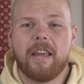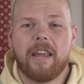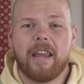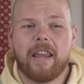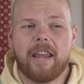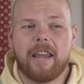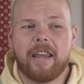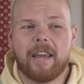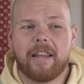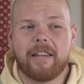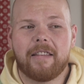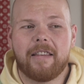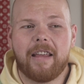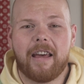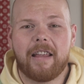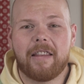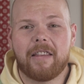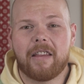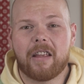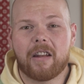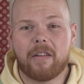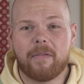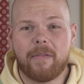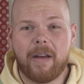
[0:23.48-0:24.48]
and
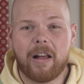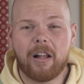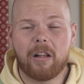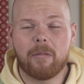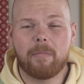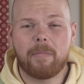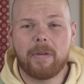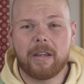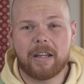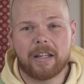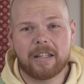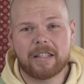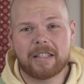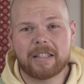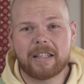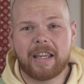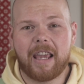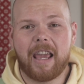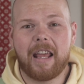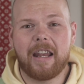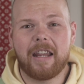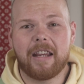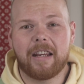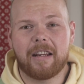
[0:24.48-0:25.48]
then the developing and
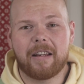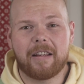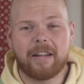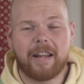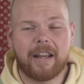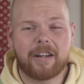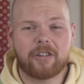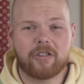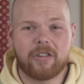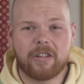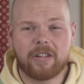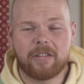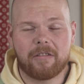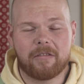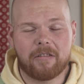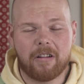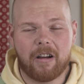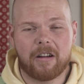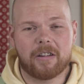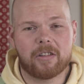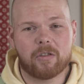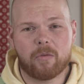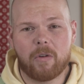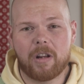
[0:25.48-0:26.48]
scanning can actually
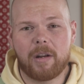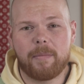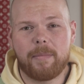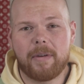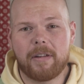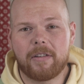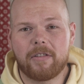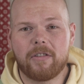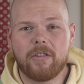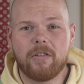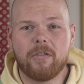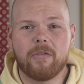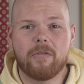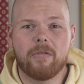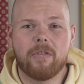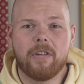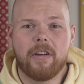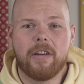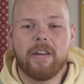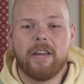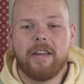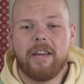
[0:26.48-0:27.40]
cost quite a bit too.